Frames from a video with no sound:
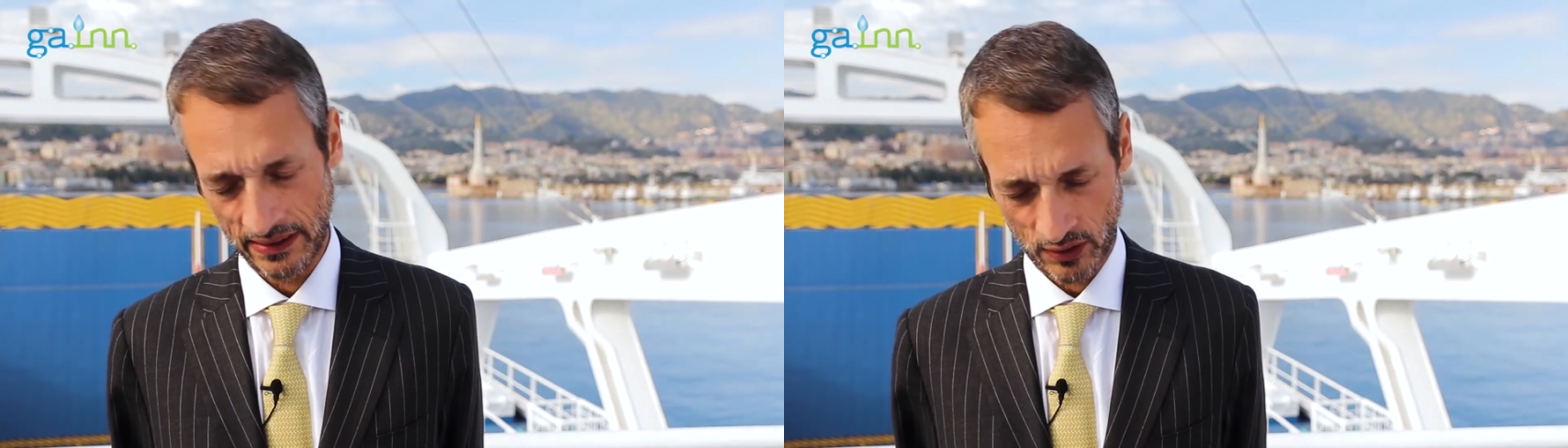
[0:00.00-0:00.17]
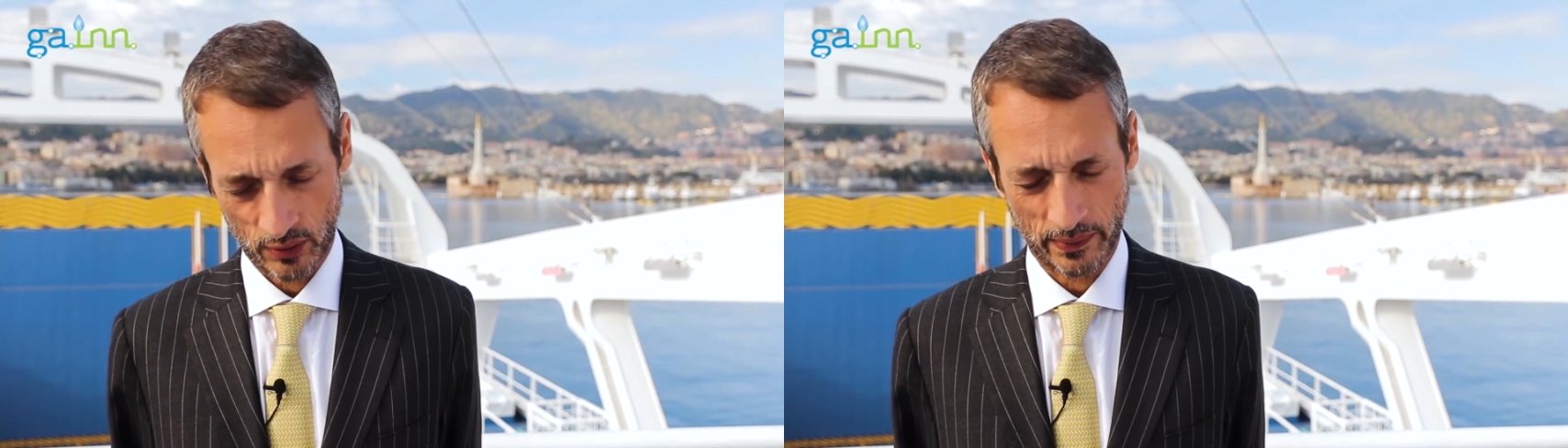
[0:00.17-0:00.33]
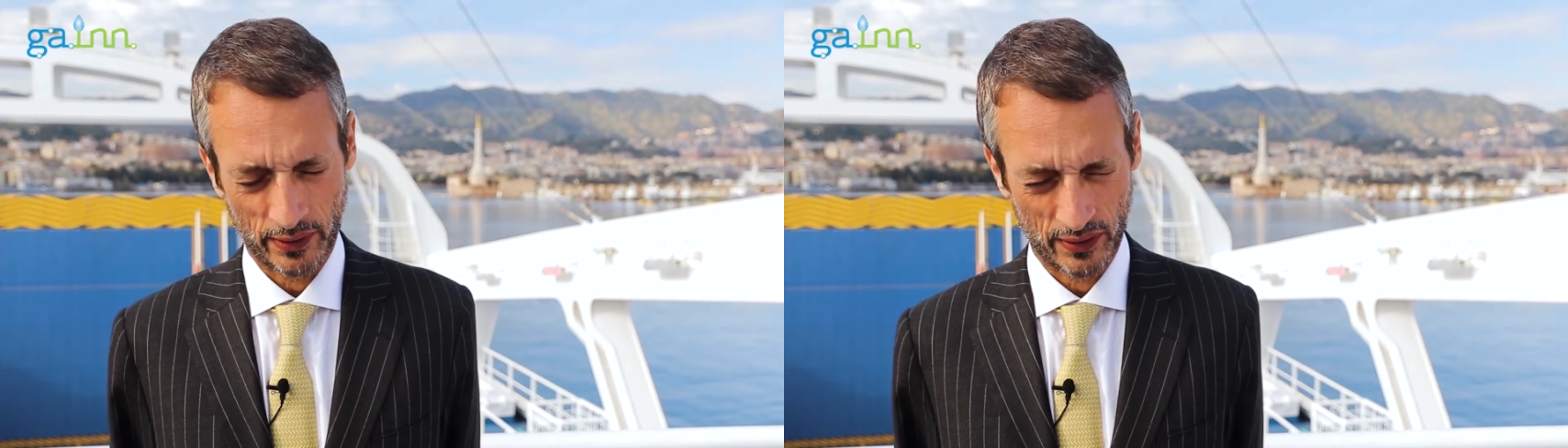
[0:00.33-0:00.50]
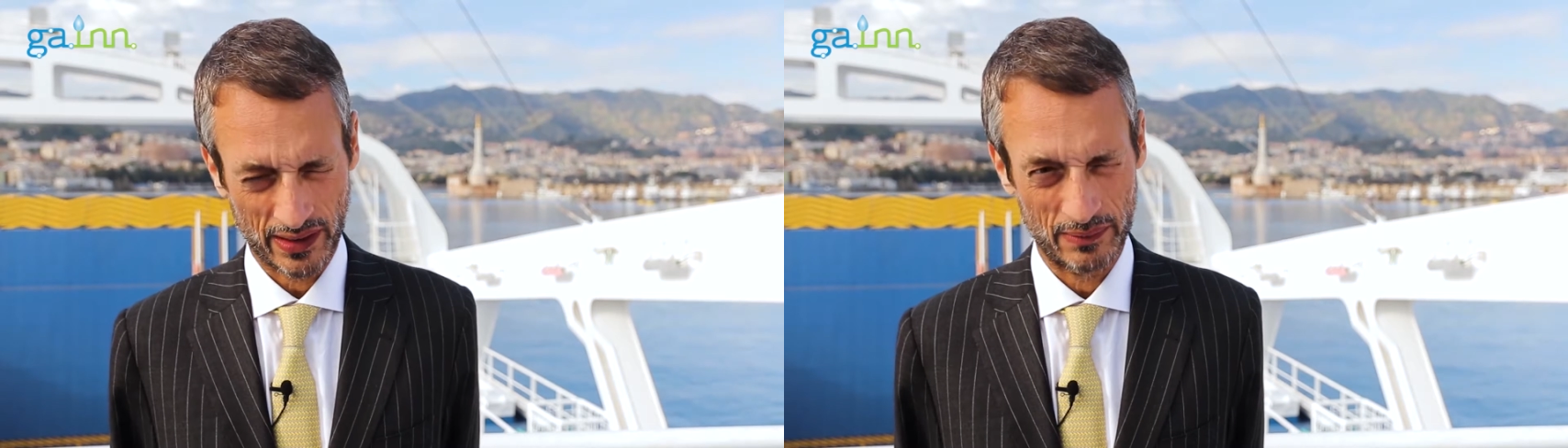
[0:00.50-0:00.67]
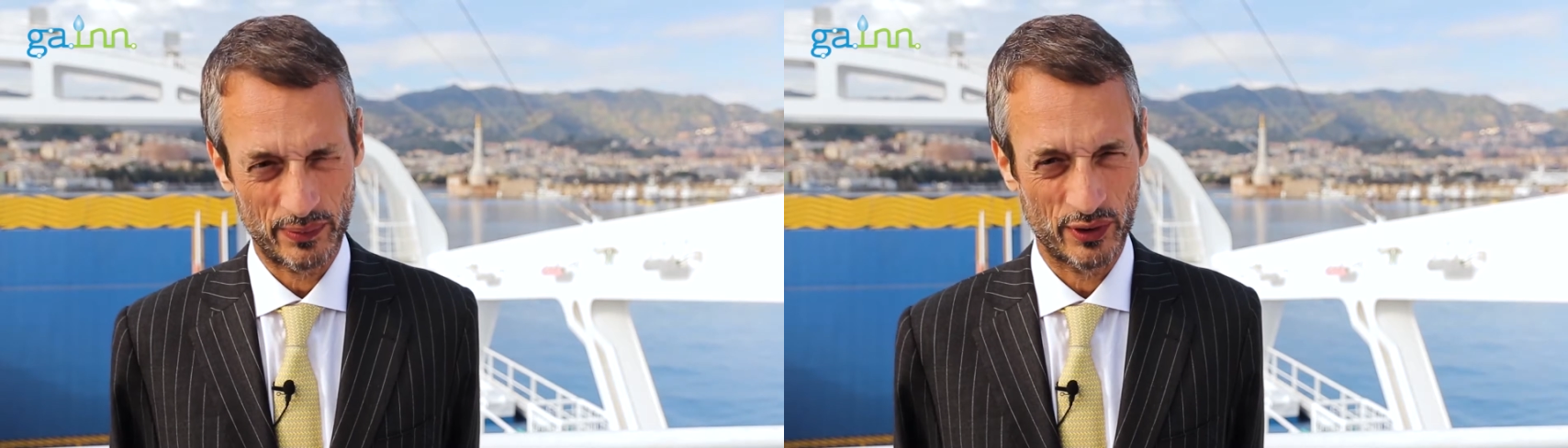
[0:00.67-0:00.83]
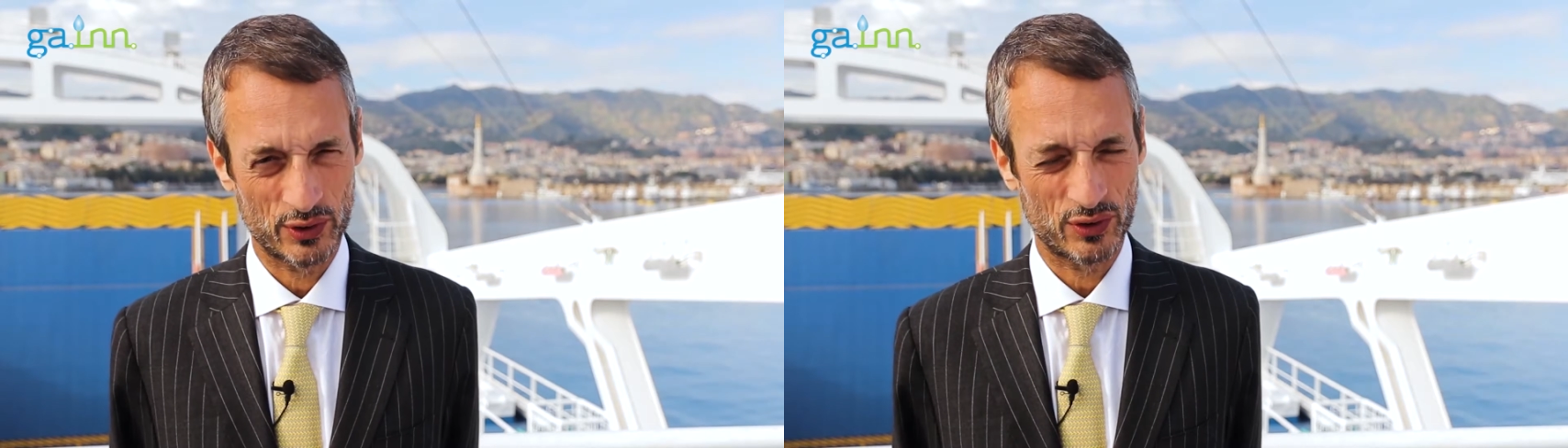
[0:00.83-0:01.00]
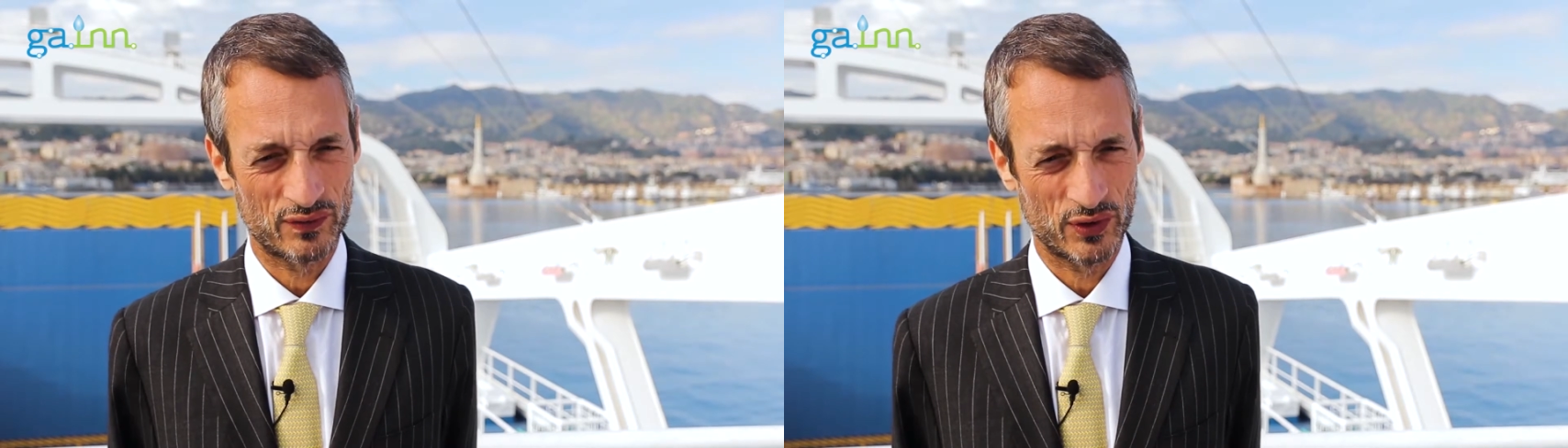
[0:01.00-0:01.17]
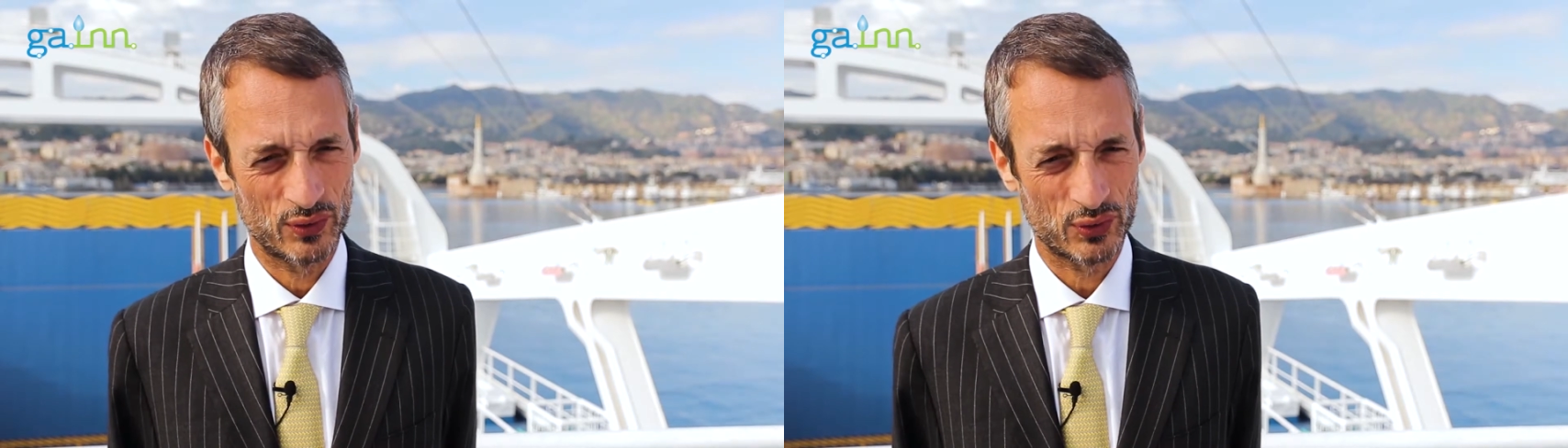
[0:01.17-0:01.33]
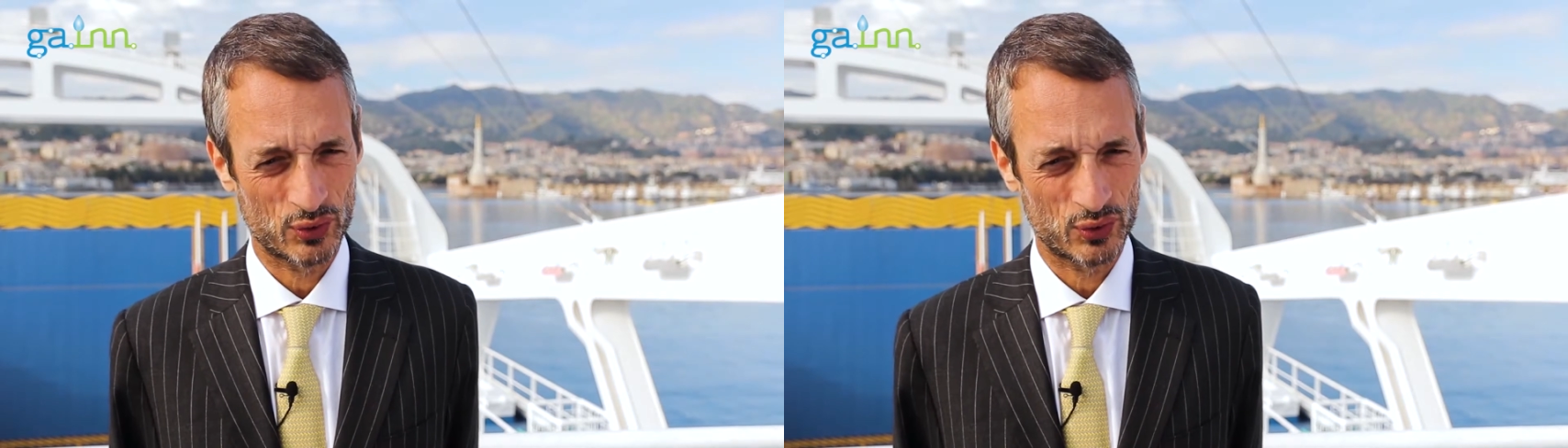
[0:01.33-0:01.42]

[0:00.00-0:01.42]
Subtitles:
and economical point of view